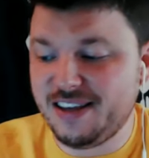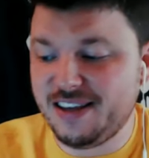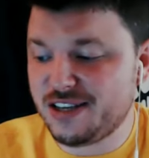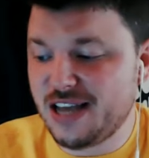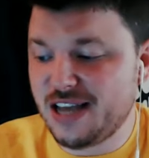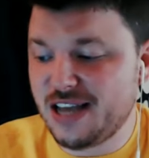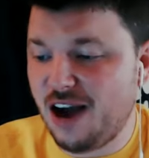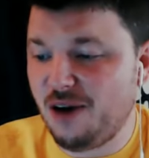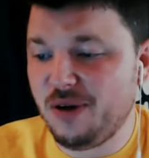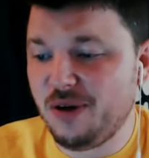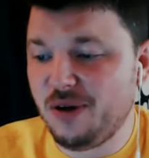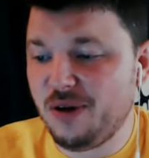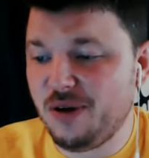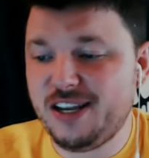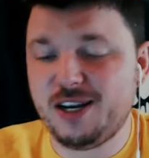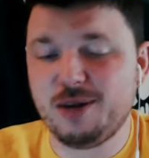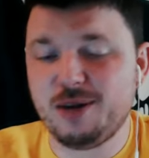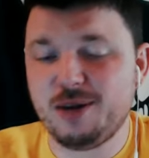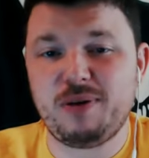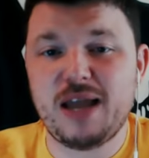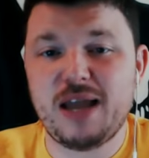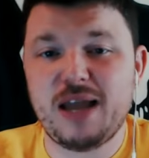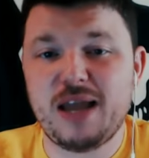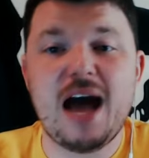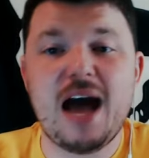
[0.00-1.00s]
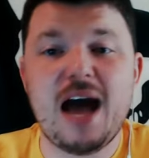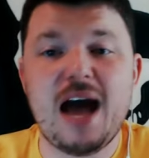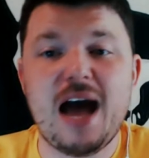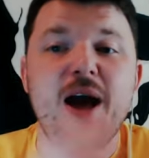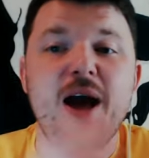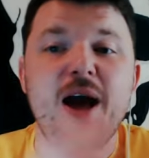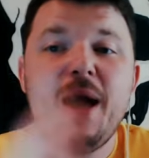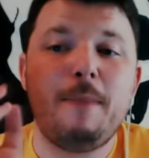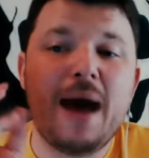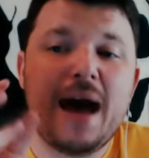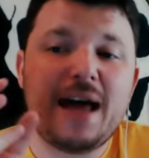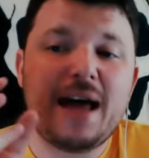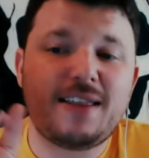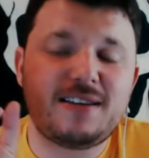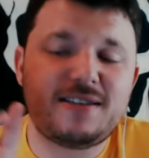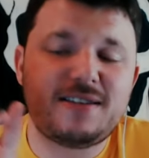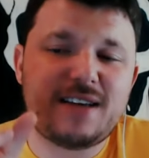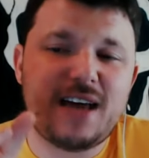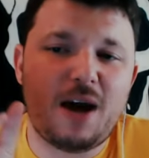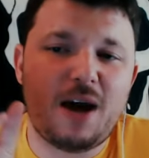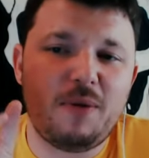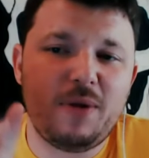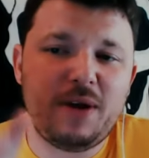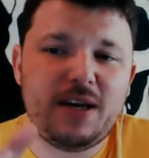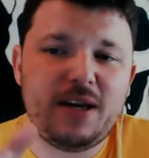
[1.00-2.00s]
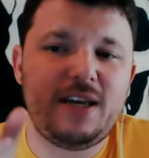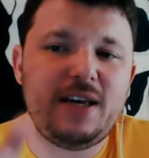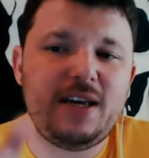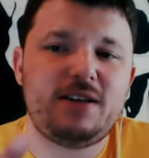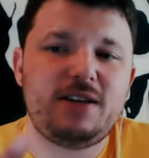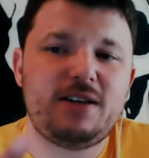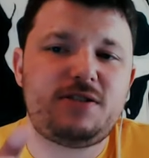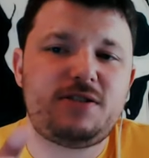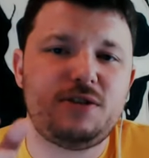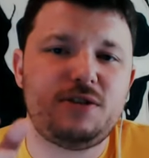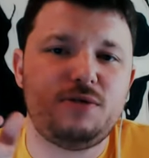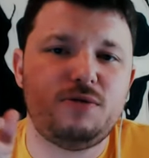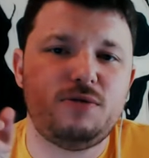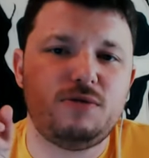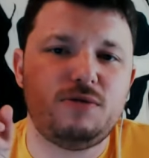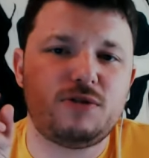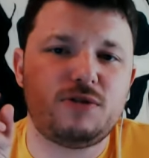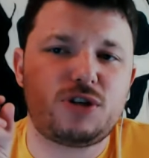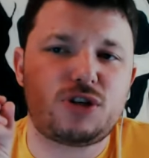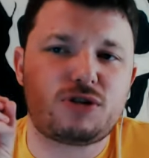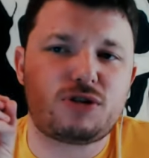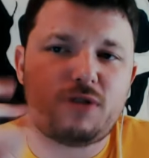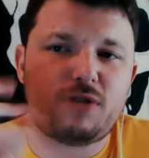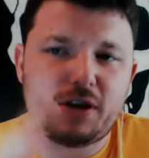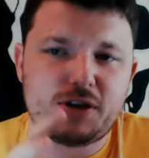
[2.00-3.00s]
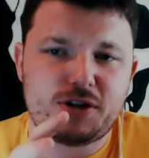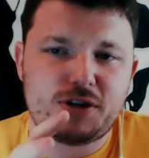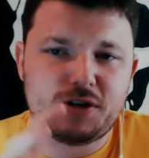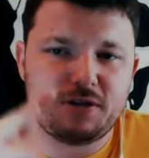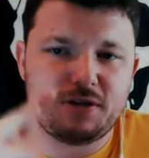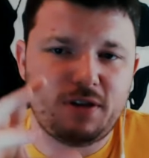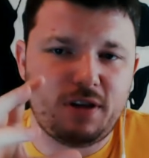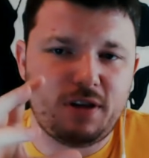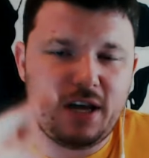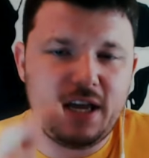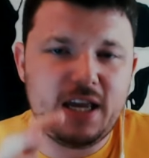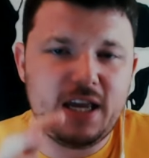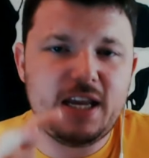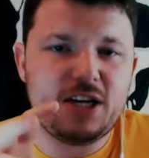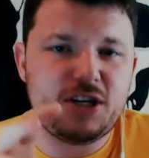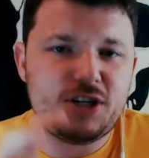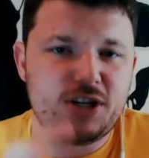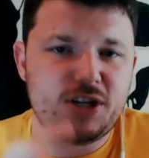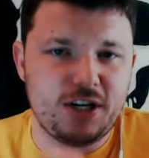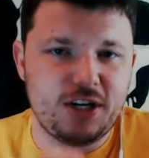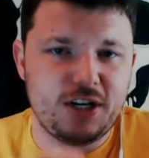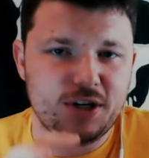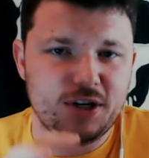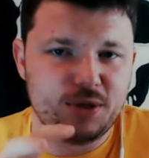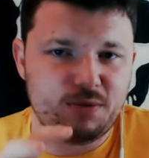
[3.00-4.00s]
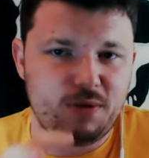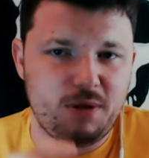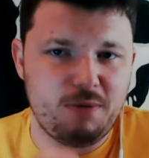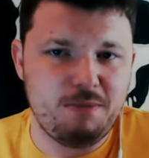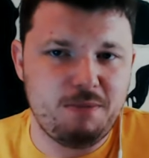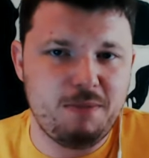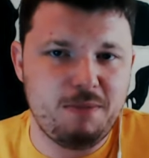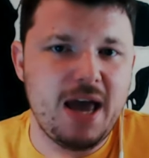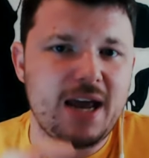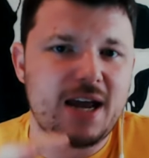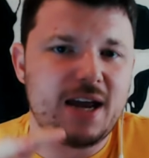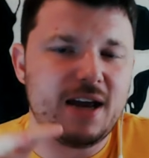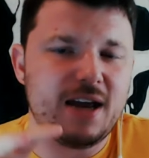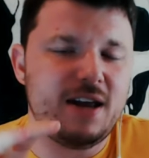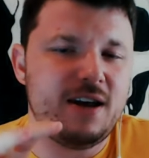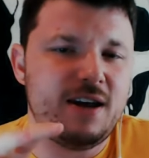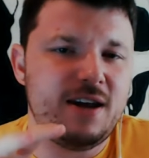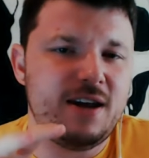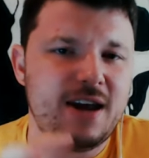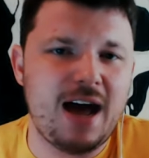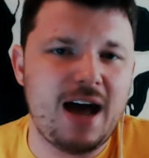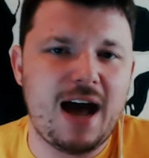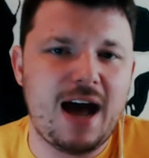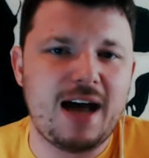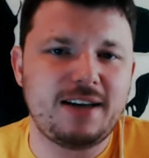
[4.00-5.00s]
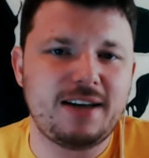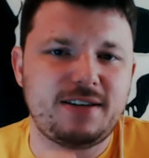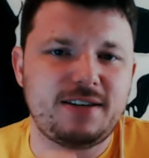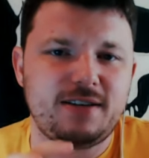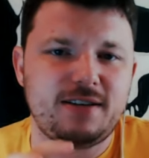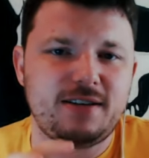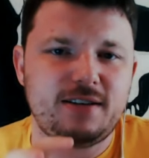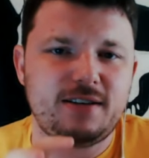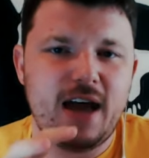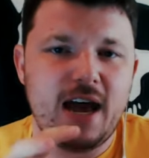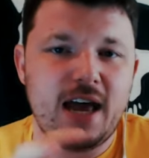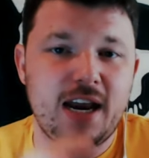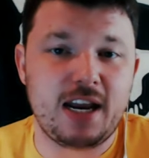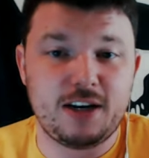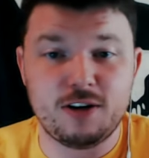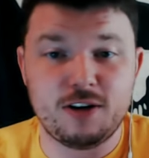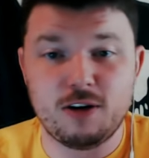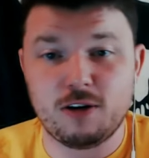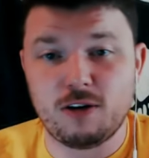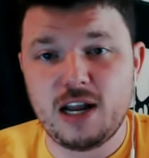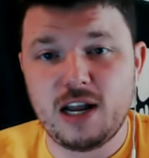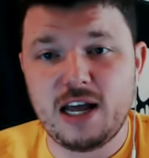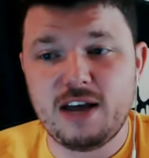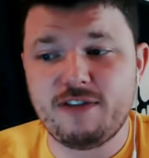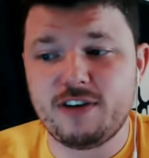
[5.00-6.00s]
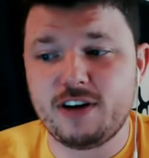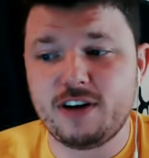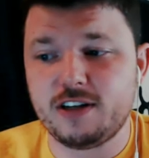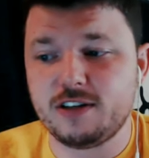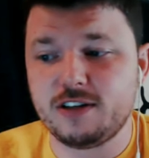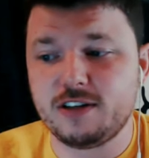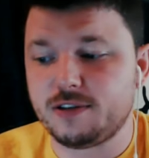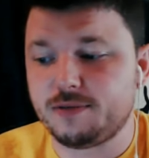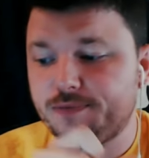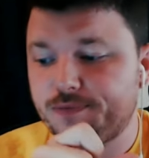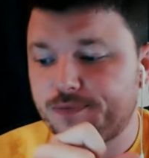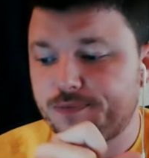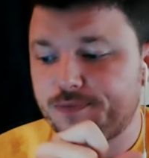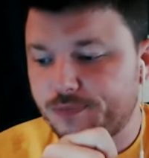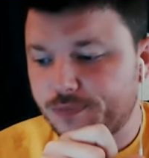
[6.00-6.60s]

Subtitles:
is how we need to math is how we need to structure any changes we make, not anecdotal evidence.